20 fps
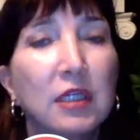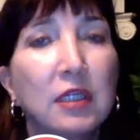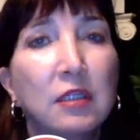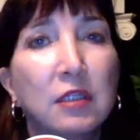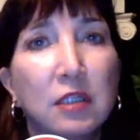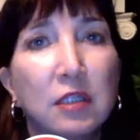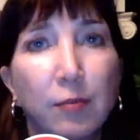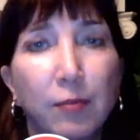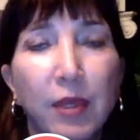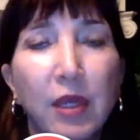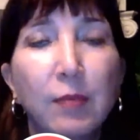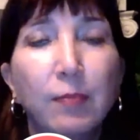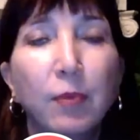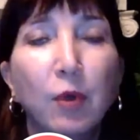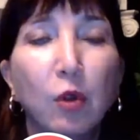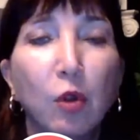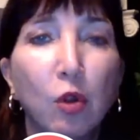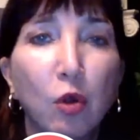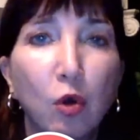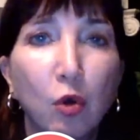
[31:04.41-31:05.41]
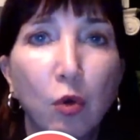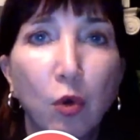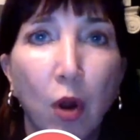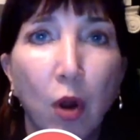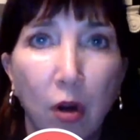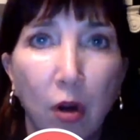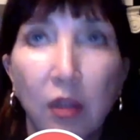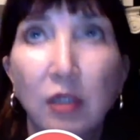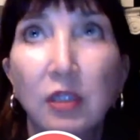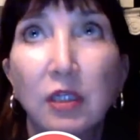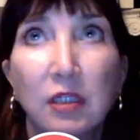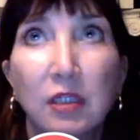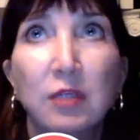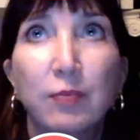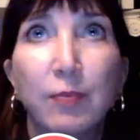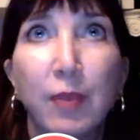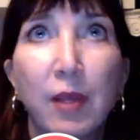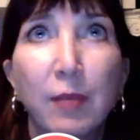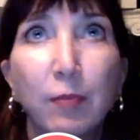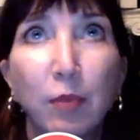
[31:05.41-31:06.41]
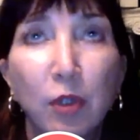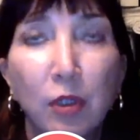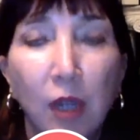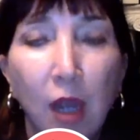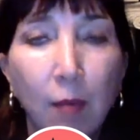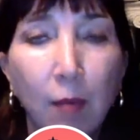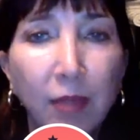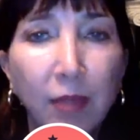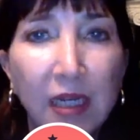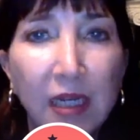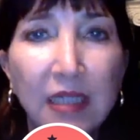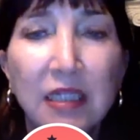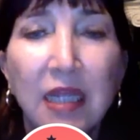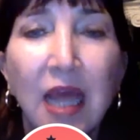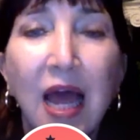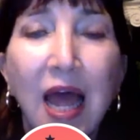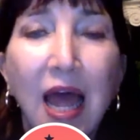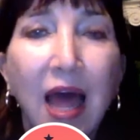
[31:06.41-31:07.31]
It's people in companies.